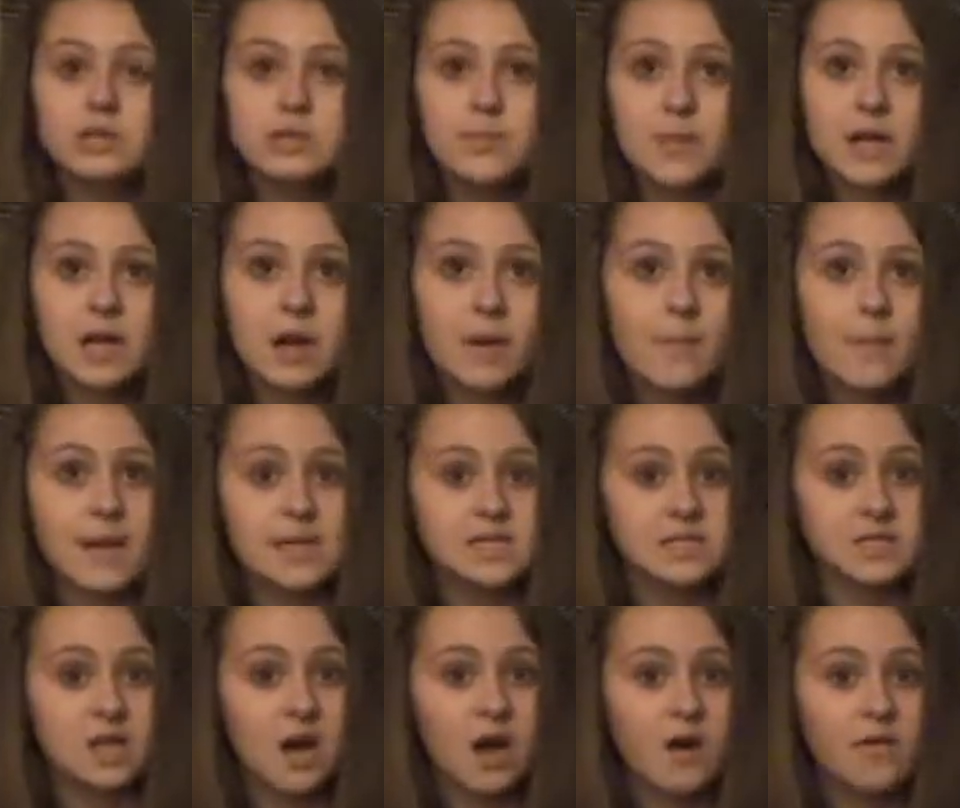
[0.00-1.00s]
to pick up my
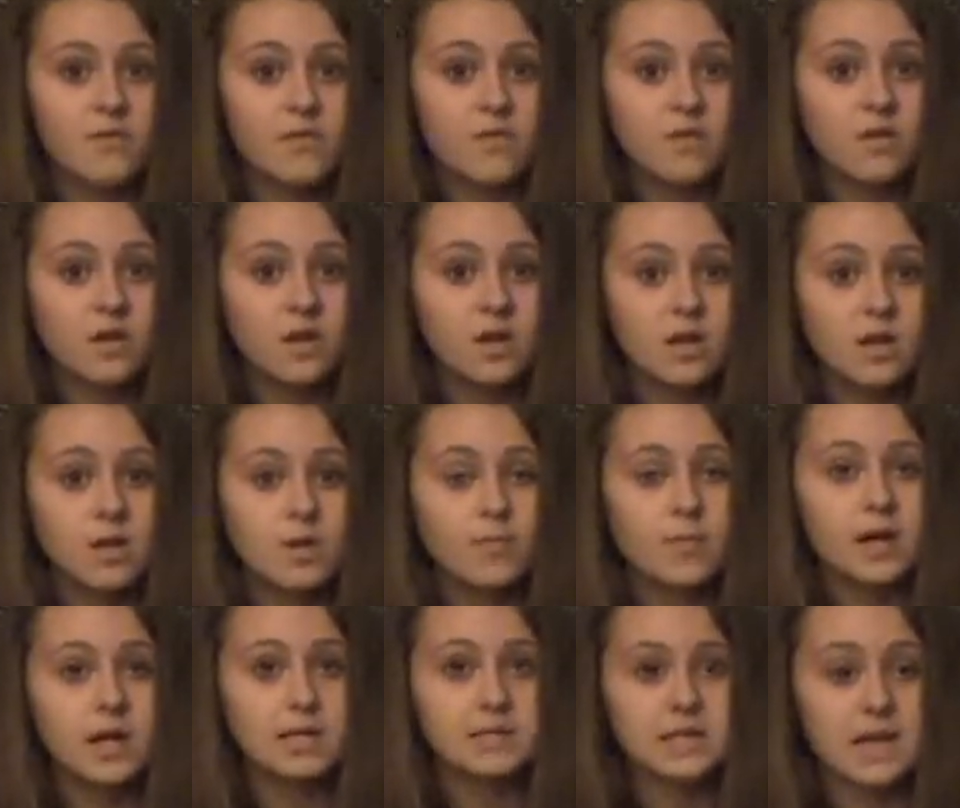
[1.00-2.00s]
stuff
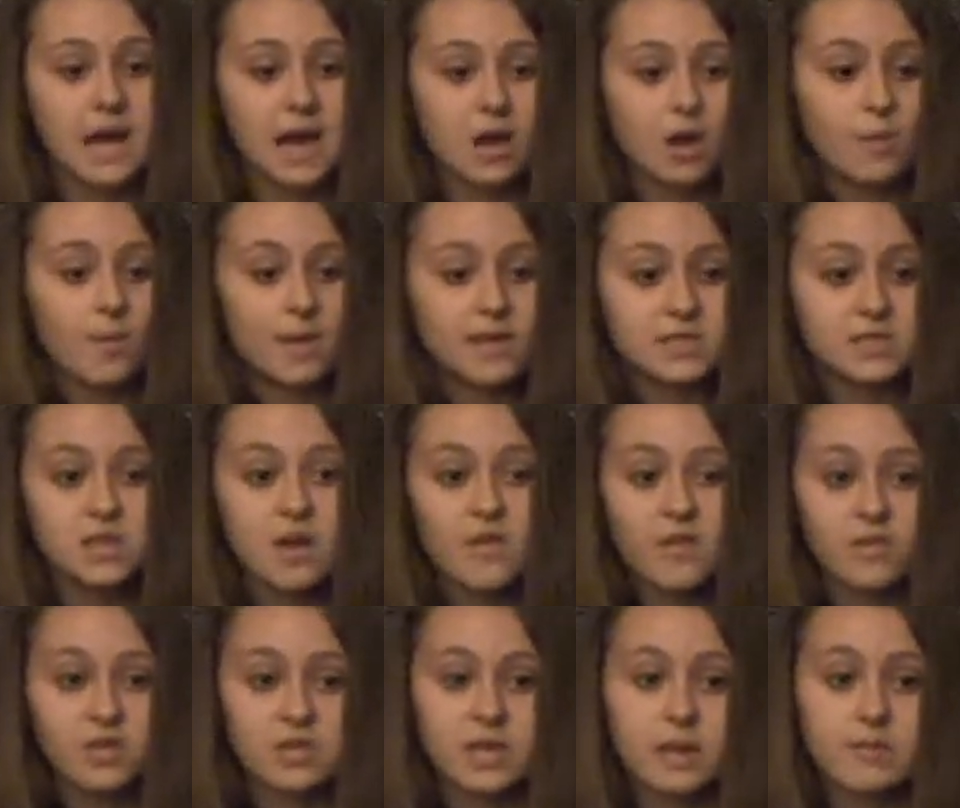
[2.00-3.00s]
because I had all my
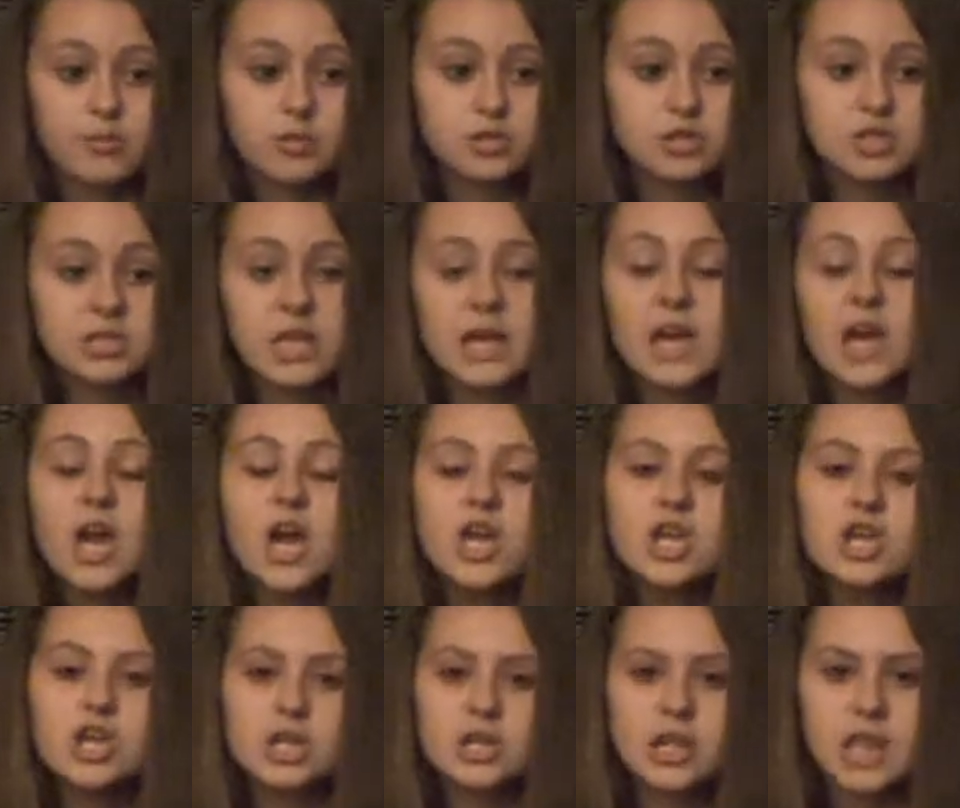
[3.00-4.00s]
stuff on the table. And she's like,
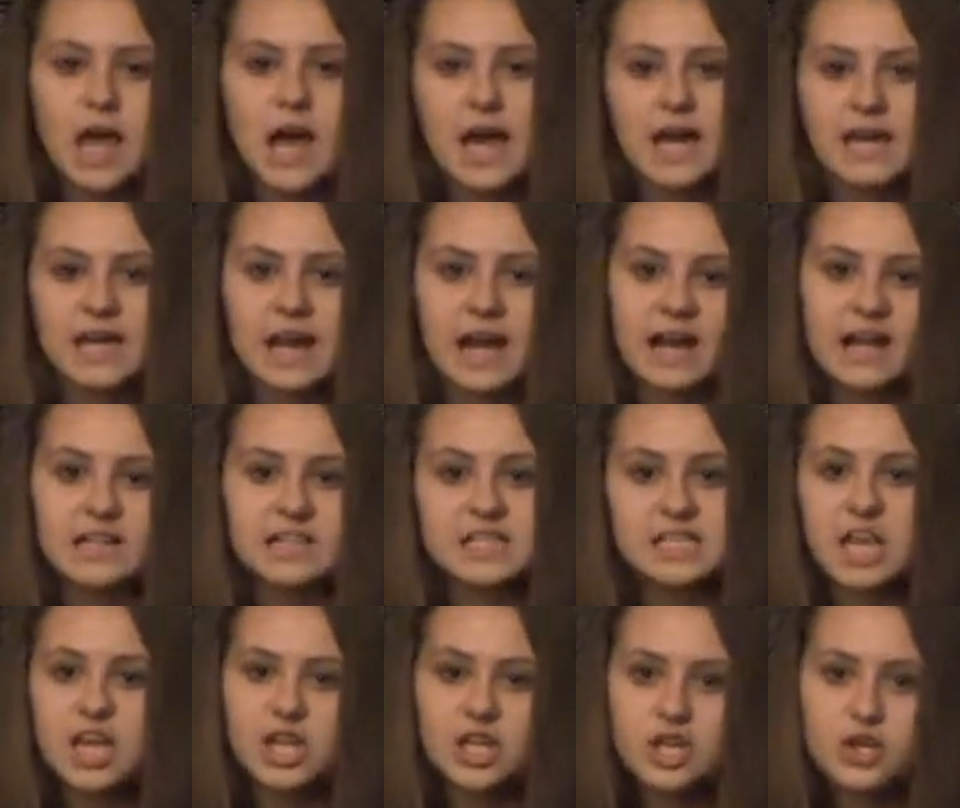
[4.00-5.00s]
you're lying, I can
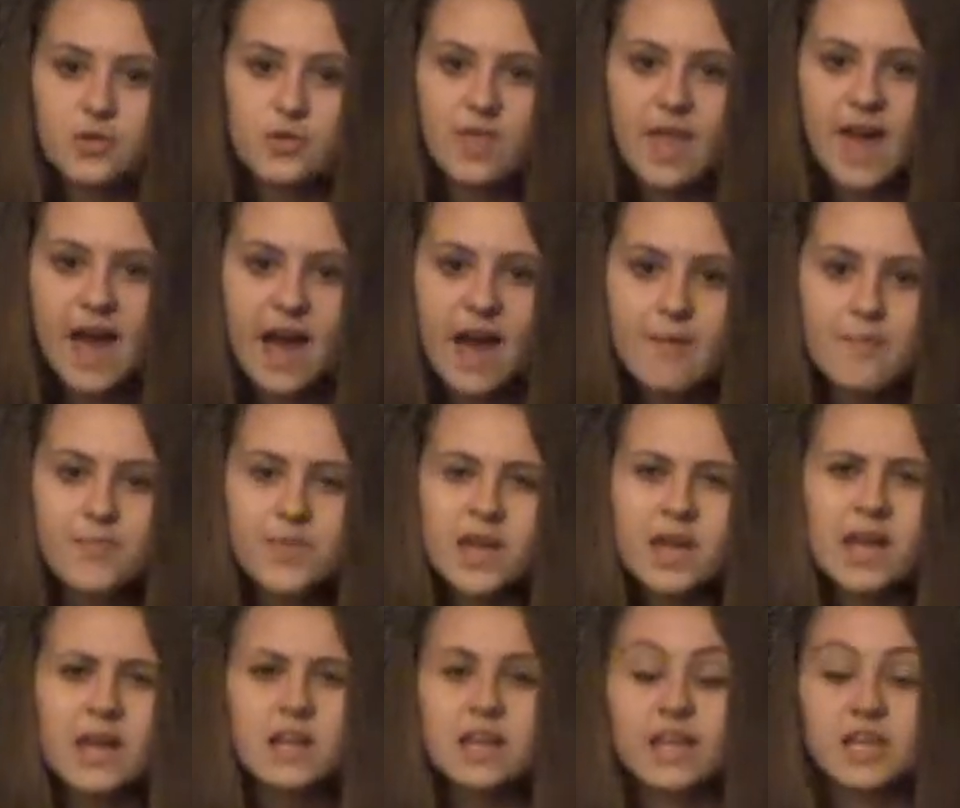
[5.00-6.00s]
tell you that.
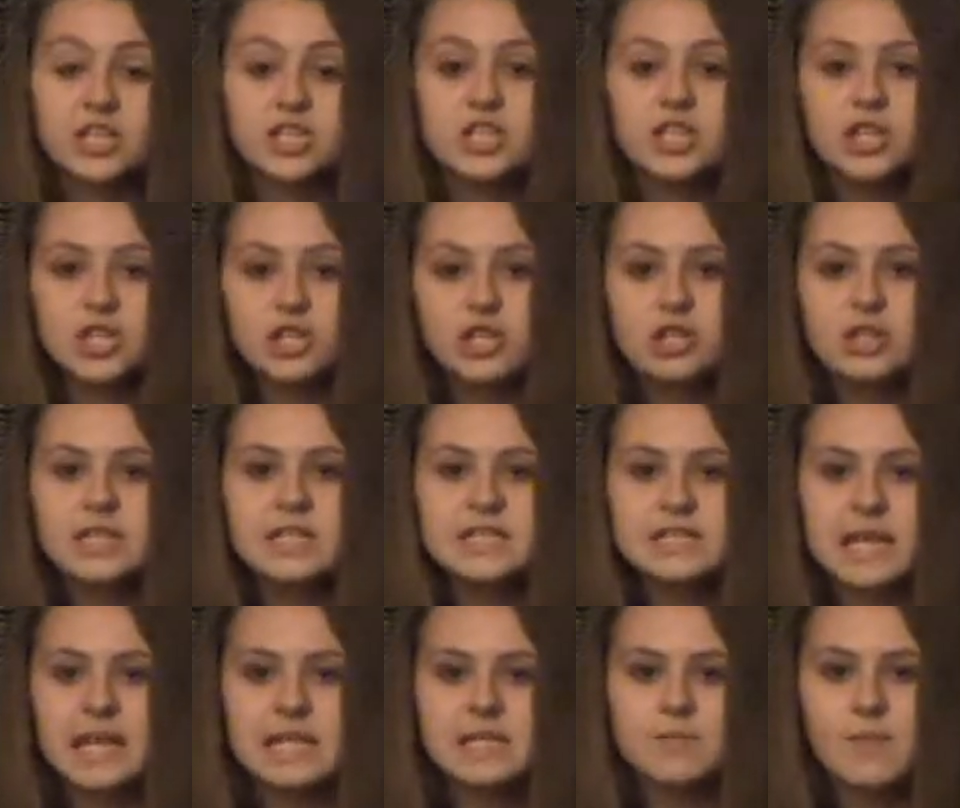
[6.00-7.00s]
Like, she literally
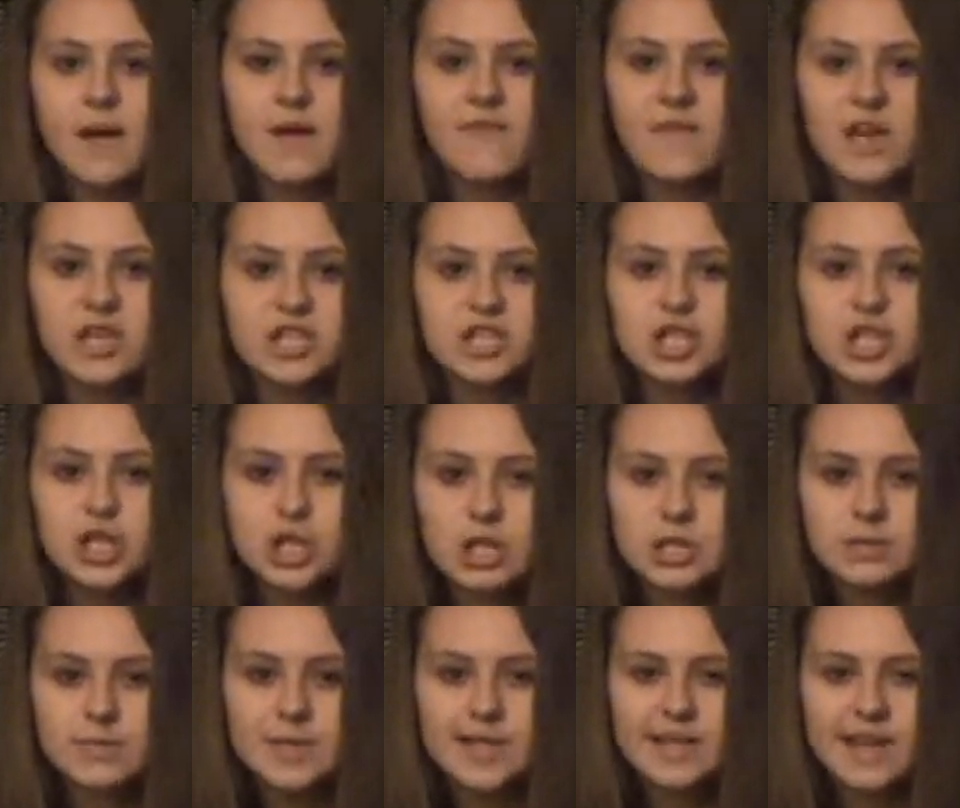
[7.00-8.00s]
said to my face, she
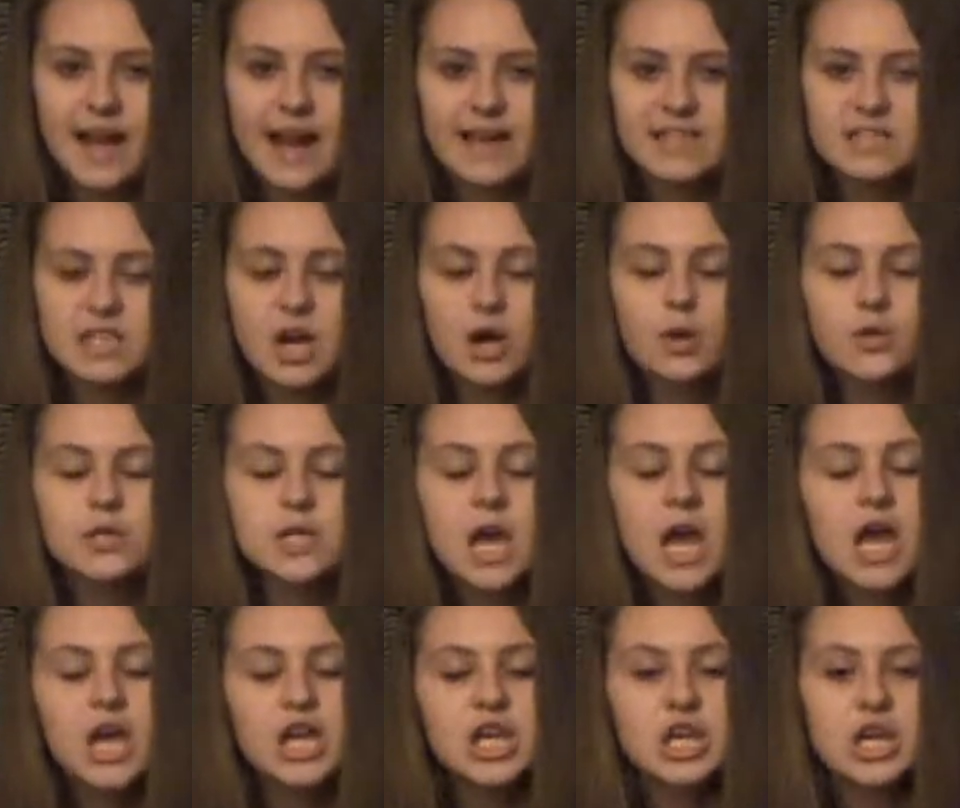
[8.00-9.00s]
looked me in the eyes and goes,
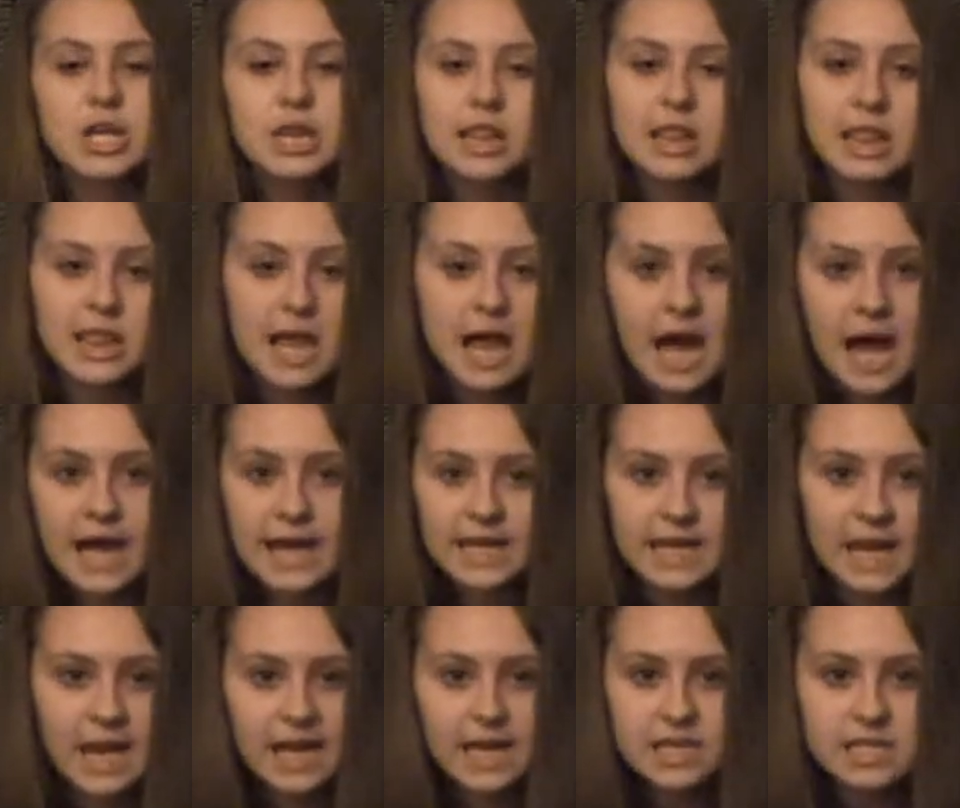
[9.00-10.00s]
you're
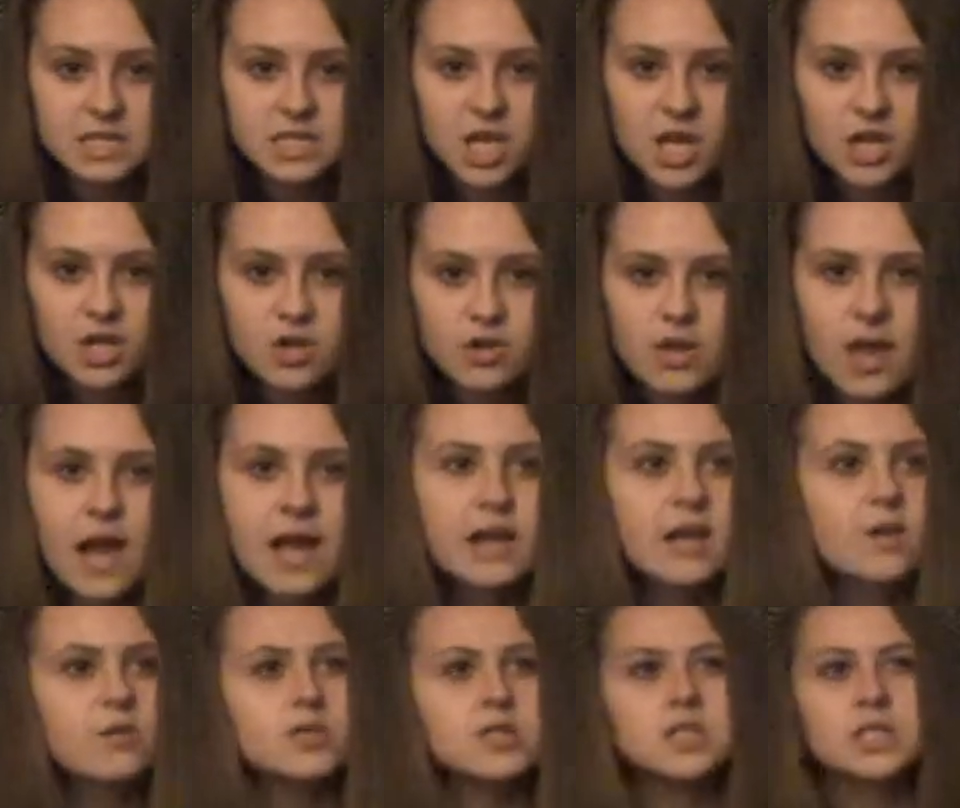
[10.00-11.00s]
lying, I can tell you that.
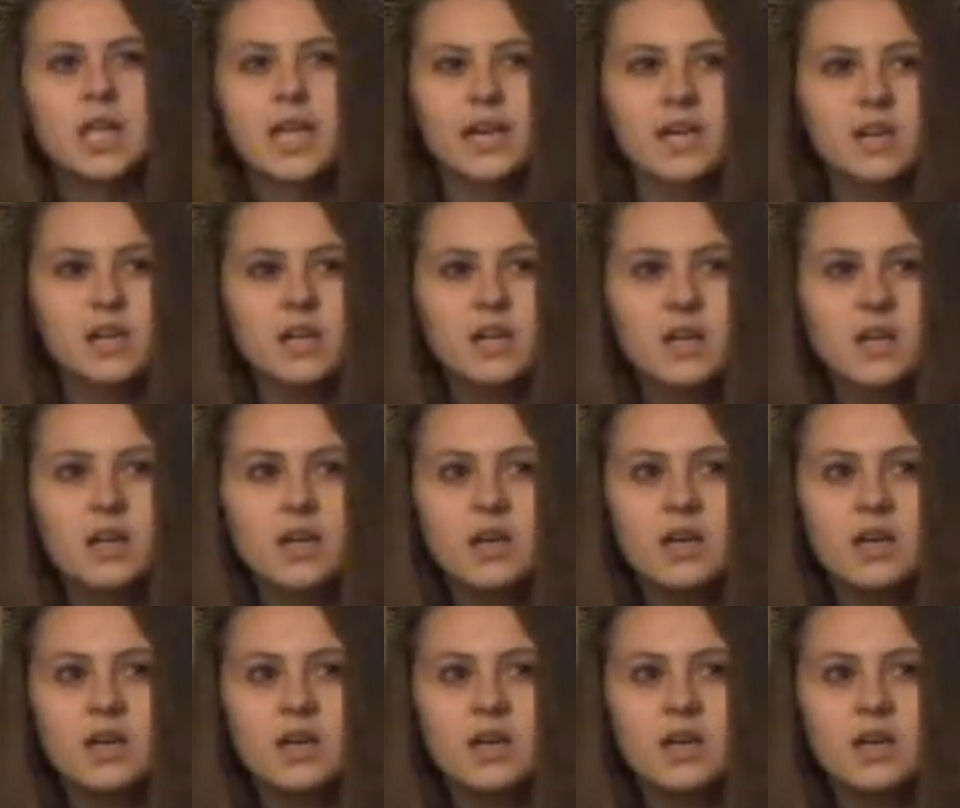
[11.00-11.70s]
And I was just like,